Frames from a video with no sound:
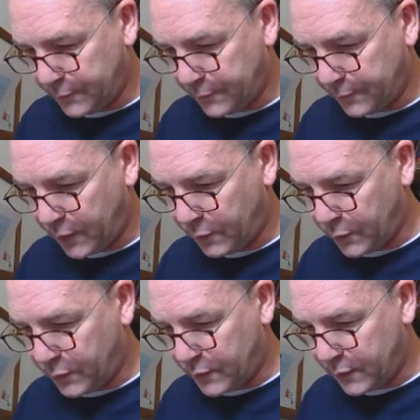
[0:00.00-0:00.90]
the number that we've
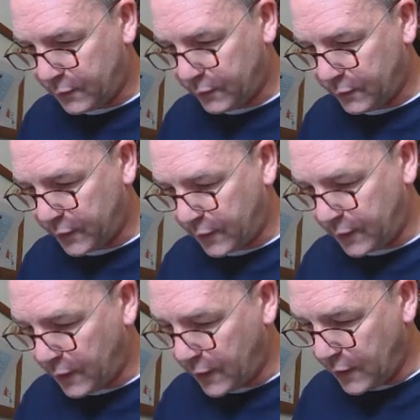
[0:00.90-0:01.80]
seen already,
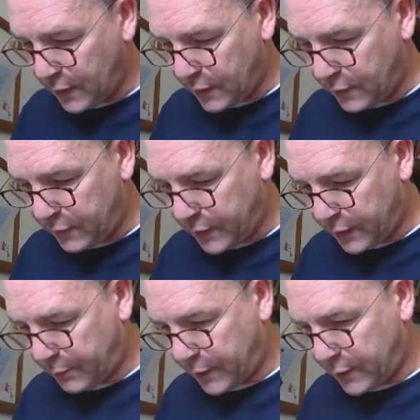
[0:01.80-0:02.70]
divide that by
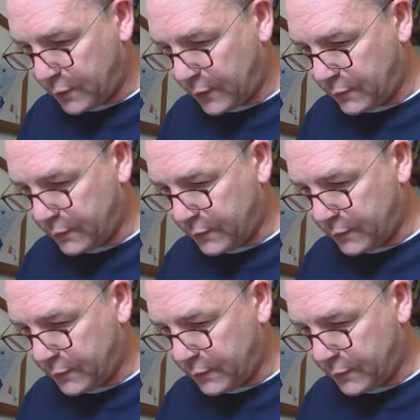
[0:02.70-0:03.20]
the 12,